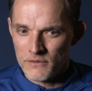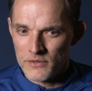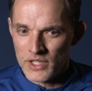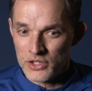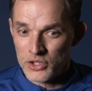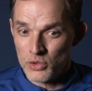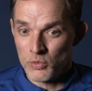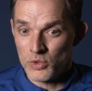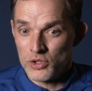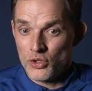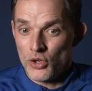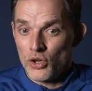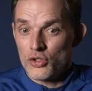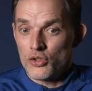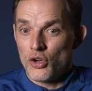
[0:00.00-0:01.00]
that you would
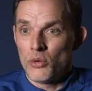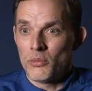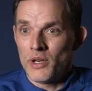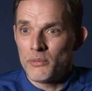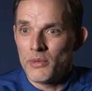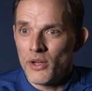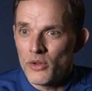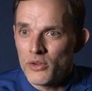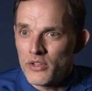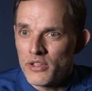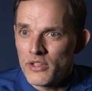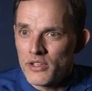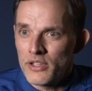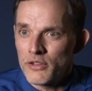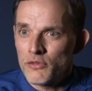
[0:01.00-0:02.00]
talk normally about
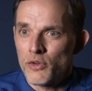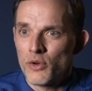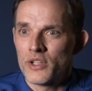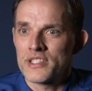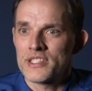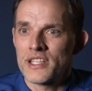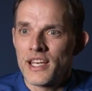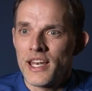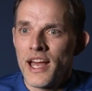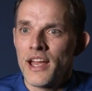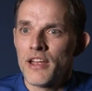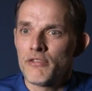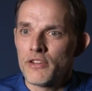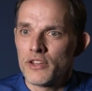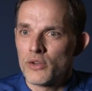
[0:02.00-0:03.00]
uh, influence in
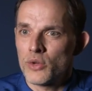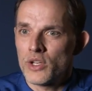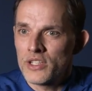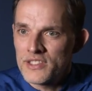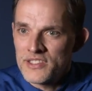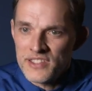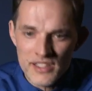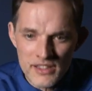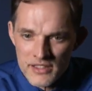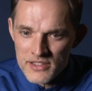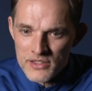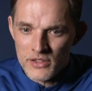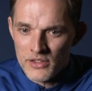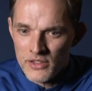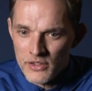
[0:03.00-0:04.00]
life and you can see
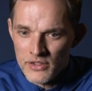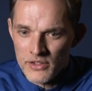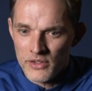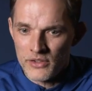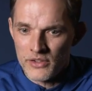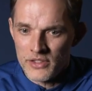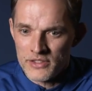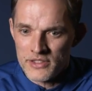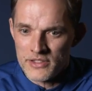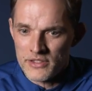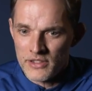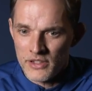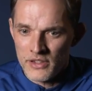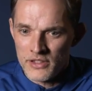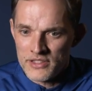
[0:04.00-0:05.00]
this on the, on this
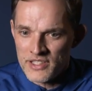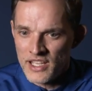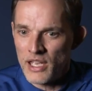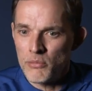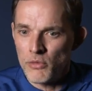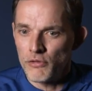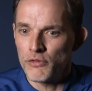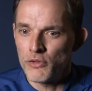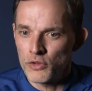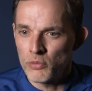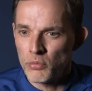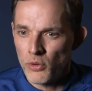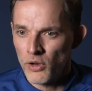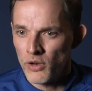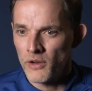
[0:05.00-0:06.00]
on this game of
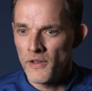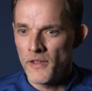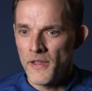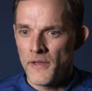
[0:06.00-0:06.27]
football